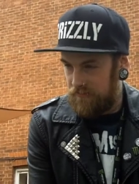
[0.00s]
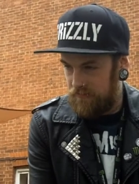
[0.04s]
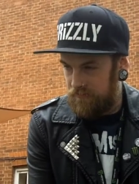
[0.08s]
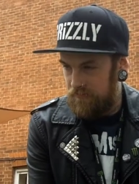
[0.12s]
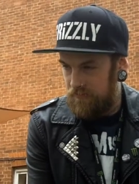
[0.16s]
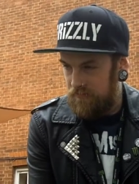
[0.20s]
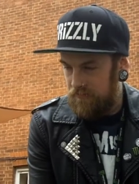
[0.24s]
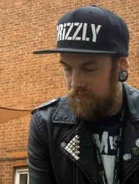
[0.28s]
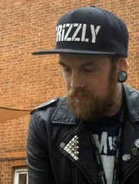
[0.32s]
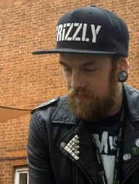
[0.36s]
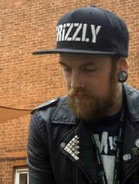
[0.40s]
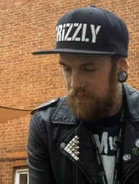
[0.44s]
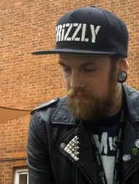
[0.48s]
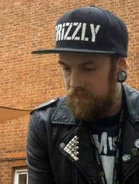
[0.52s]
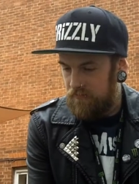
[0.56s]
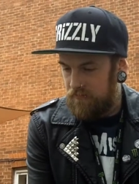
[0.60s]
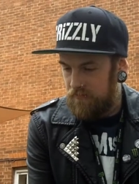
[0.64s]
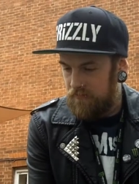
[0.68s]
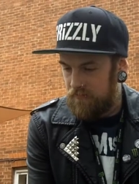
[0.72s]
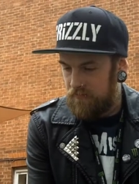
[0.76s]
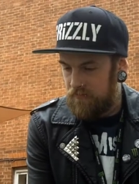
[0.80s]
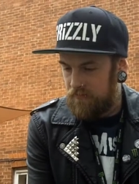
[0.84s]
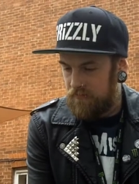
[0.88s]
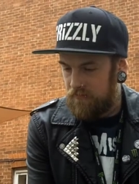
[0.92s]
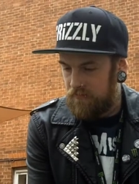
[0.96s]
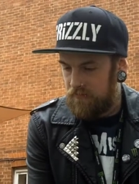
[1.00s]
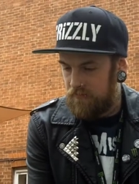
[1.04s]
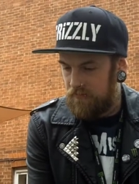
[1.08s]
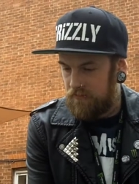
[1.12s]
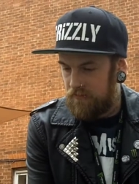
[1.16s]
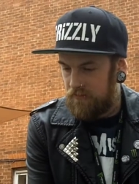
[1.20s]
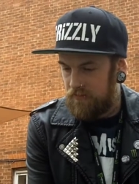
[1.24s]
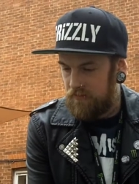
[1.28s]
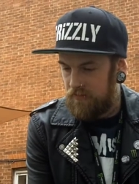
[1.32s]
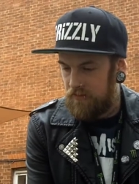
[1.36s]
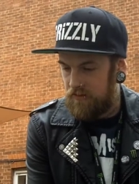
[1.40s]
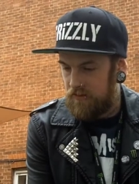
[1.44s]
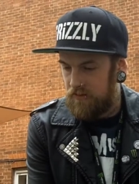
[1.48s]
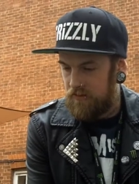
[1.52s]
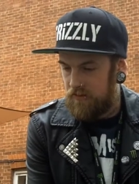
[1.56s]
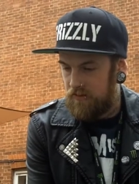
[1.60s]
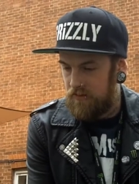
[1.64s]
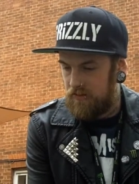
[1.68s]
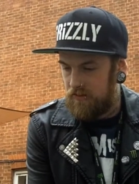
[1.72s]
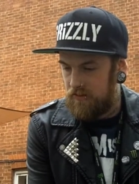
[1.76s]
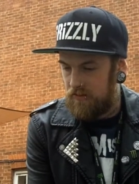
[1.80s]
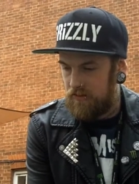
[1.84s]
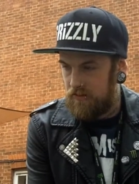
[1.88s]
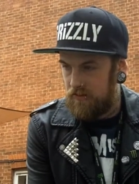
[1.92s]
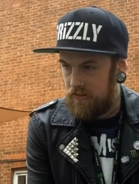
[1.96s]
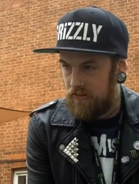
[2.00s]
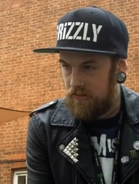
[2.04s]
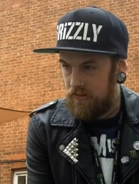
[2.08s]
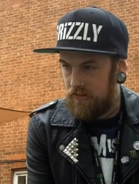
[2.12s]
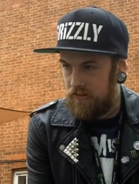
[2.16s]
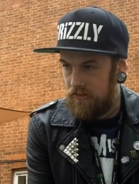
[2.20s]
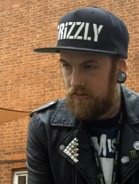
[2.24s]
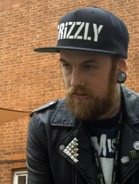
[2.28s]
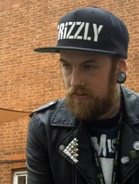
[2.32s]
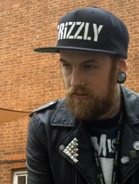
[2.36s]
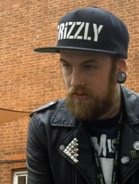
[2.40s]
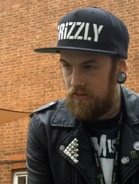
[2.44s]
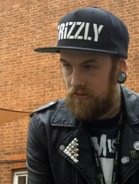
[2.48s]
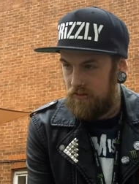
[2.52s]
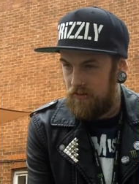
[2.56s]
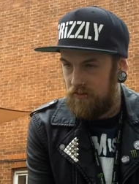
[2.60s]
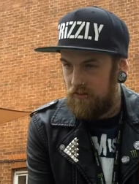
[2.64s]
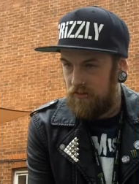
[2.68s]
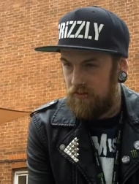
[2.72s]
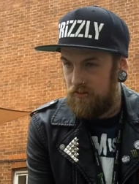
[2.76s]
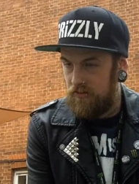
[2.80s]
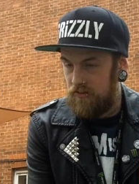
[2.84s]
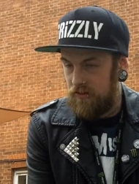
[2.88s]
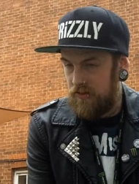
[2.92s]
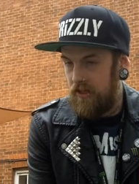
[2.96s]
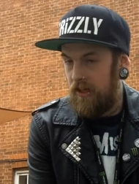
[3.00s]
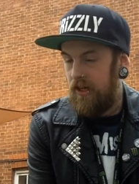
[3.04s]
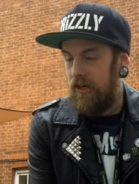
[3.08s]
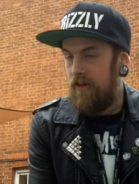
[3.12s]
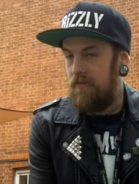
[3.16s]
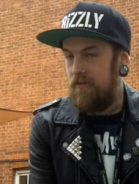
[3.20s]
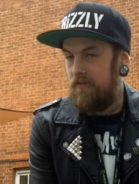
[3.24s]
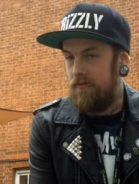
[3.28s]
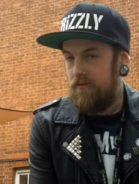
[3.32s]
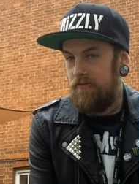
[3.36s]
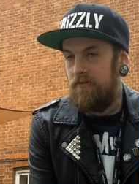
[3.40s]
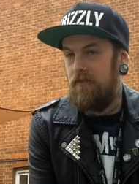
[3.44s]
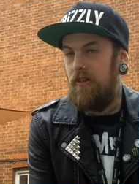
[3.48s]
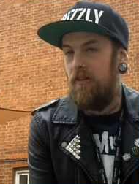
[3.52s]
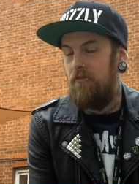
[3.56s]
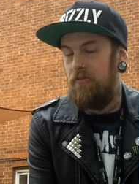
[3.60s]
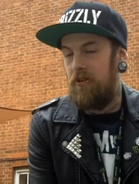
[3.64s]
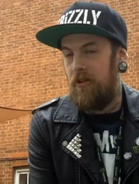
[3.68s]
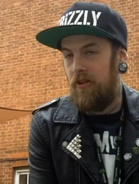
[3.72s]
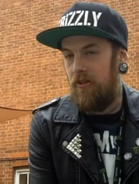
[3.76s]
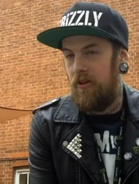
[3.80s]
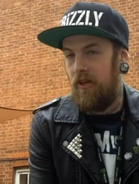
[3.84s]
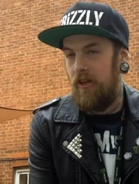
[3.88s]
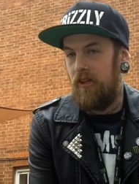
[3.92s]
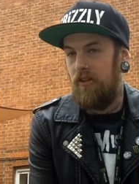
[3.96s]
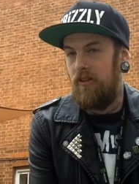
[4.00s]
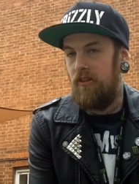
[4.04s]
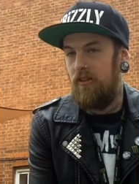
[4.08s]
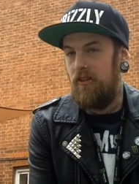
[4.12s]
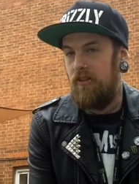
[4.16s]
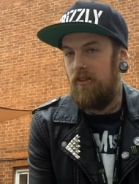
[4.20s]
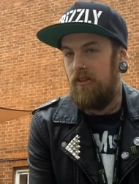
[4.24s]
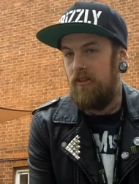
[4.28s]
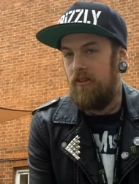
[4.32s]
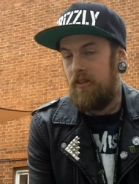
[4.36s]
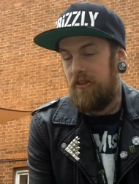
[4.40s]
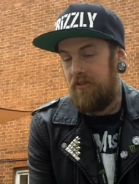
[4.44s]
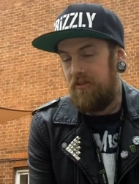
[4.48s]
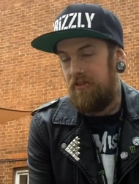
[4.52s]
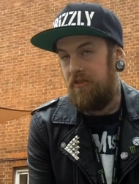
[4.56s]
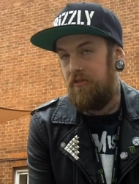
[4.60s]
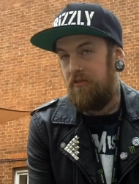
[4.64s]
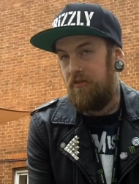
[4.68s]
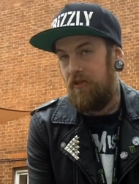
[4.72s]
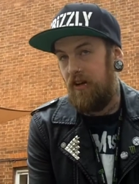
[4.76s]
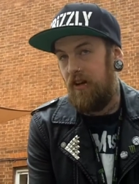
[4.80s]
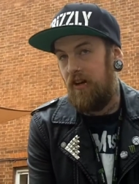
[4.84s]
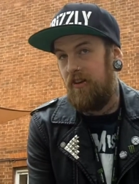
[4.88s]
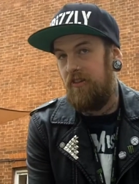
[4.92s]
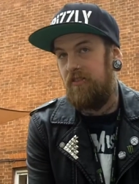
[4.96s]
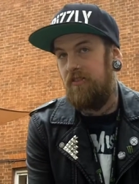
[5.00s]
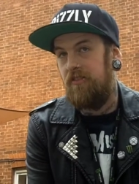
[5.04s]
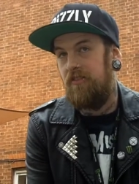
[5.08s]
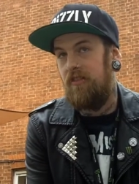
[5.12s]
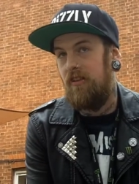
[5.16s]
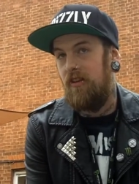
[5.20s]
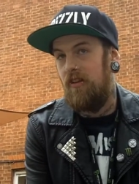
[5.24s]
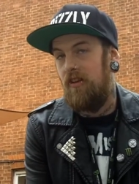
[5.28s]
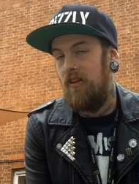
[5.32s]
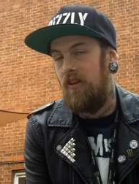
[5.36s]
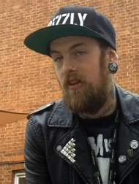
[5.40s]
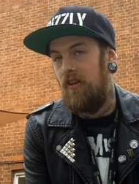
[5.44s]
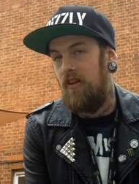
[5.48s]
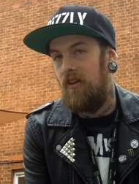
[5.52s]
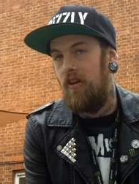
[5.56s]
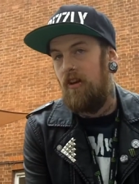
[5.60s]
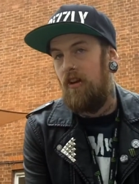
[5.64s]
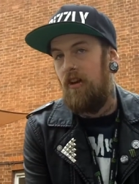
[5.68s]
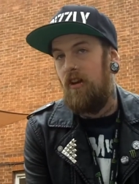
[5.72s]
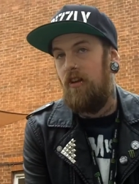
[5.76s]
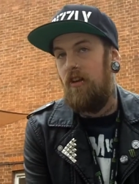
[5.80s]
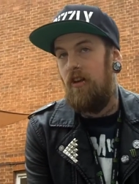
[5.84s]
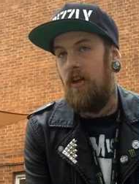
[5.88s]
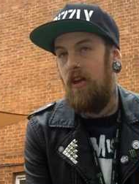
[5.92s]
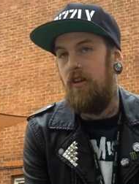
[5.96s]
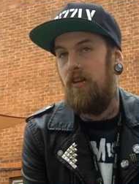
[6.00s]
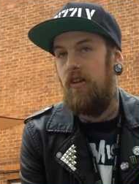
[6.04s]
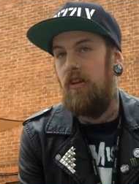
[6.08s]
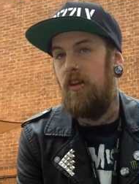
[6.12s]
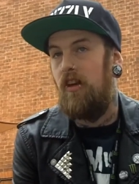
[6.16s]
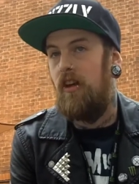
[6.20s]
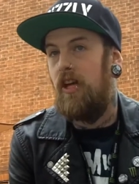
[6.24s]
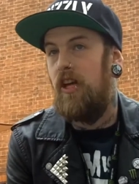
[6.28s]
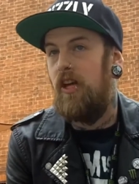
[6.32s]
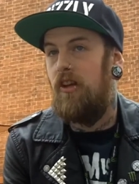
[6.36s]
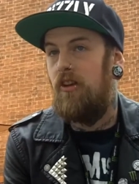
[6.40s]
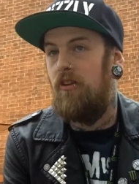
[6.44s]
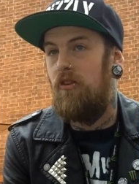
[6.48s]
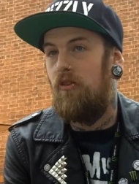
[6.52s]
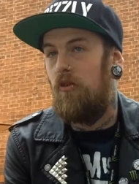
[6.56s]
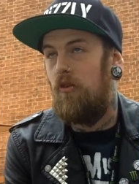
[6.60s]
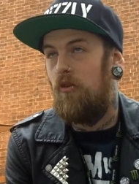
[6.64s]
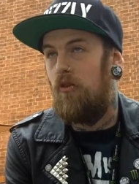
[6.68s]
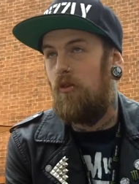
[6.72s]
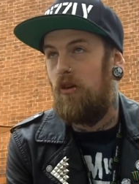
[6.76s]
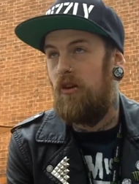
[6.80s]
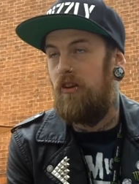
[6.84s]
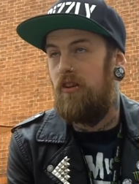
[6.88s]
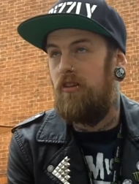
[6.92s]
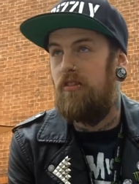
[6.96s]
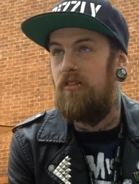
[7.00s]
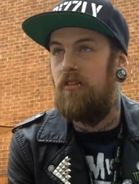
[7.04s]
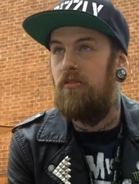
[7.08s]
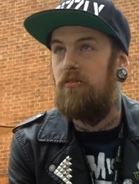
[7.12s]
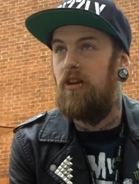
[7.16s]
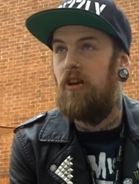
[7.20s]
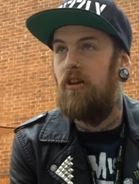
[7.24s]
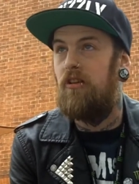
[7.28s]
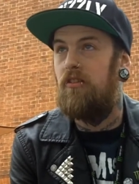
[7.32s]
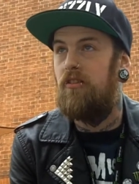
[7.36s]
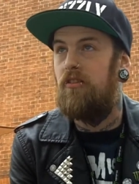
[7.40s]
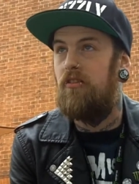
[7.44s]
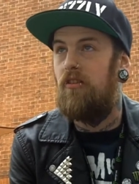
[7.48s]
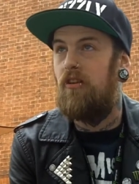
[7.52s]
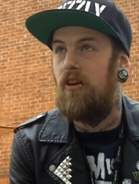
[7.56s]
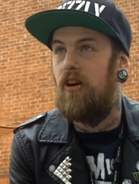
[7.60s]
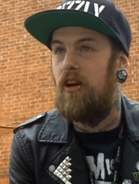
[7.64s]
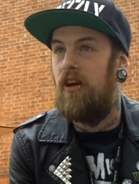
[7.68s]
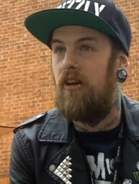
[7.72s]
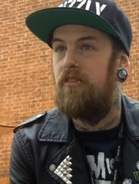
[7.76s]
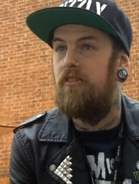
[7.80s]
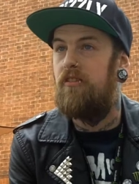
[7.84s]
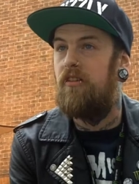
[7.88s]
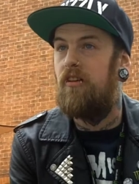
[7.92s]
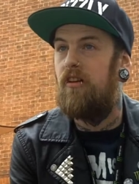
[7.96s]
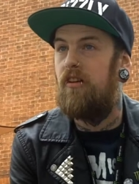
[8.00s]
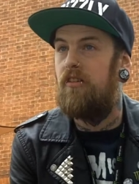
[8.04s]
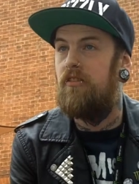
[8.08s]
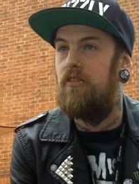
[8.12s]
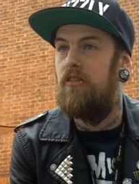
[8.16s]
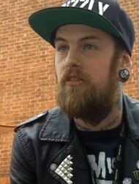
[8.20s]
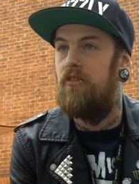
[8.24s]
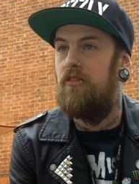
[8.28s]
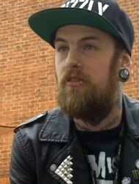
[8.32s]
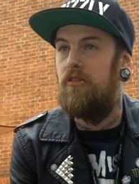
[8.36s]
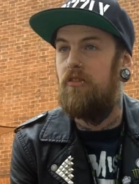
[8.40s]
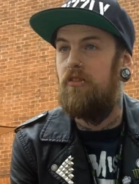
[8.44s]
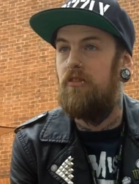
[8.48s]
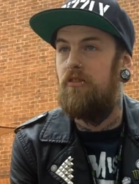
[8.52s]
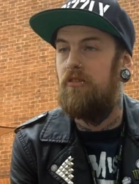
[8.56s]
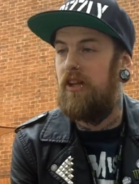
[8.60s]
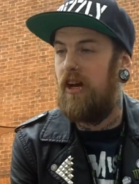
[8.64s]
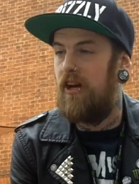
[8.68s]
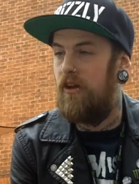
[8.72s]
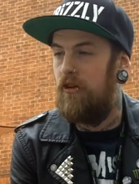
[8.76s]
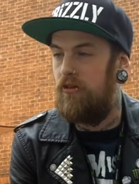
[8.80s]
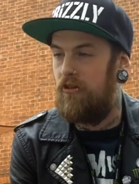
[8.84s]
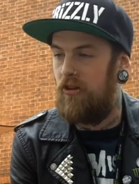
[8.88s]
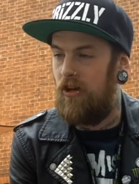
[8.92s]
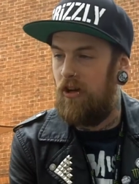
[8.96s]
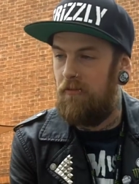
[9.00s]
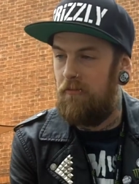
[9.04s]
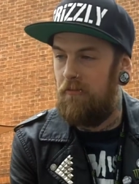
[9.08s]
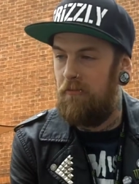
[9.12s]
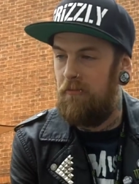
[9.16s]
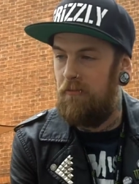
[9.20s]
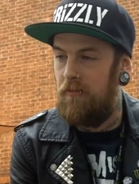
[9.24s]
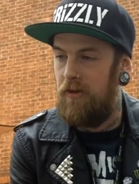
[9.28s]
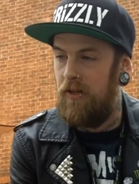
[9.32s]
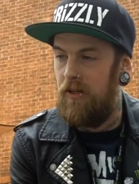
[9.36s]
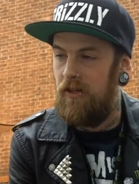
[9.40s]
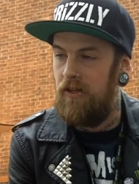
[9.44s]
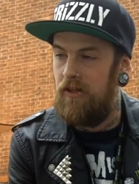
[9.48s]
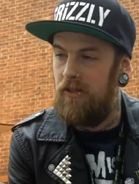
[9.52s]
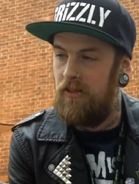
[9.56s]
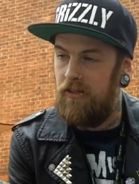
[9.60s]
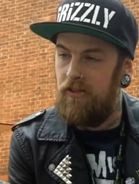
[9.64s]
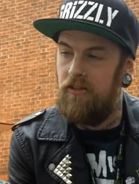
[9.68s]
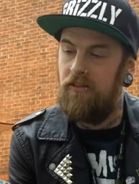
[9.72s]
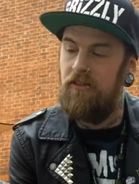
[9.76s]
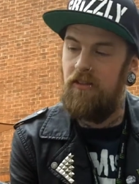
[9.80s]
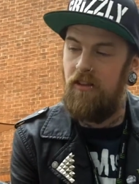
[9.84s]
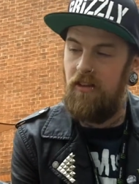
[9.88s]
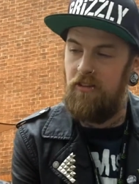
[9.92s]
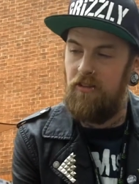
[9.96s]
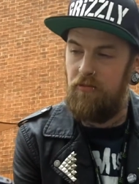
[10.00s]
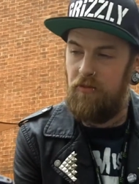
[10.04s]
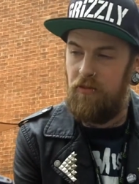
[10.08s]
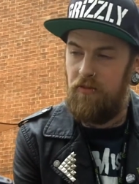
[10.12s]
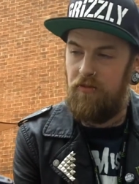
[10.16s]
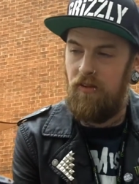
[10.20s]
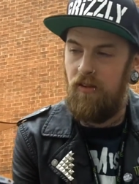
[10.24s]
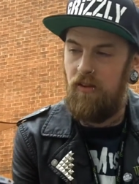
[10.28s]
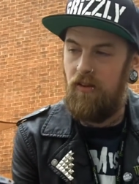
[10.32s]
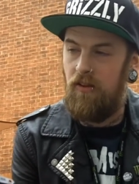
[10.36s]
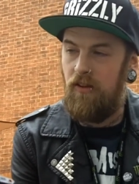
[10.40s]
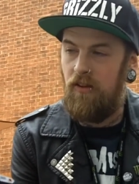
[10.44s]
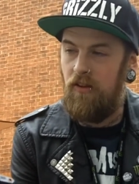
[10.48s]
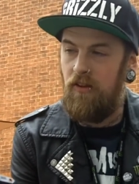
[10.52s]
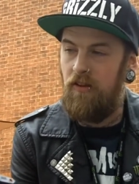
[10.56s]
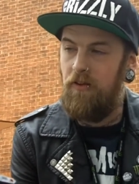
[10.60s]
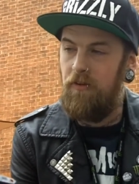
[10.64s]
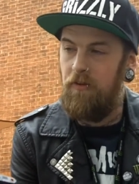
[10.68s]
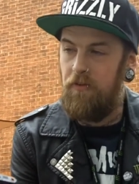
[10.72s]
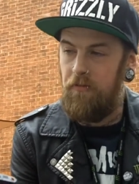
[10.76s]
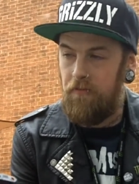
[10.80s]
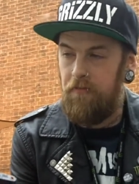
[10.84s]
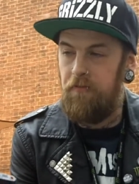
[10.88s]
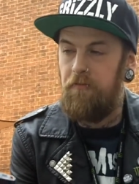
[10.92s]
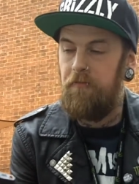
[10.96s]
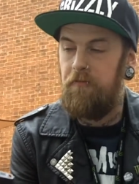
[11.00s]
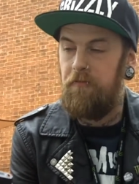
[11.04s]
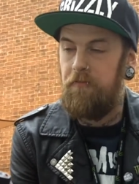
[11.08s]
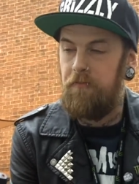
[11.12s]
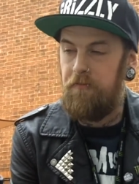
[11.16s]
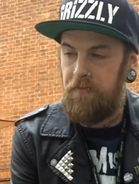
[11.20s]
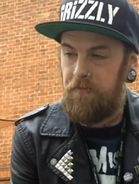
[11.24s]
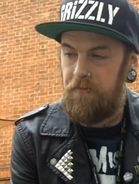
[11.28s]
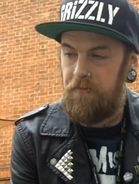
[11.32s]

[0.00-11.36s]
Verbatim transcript: And um, this first convention you've ever done, or yeah, I'm doing. This is the first, and then in August I'm going to Doncaster to do Tattoo Jam, mm-hmm. so that should be fun. Uh,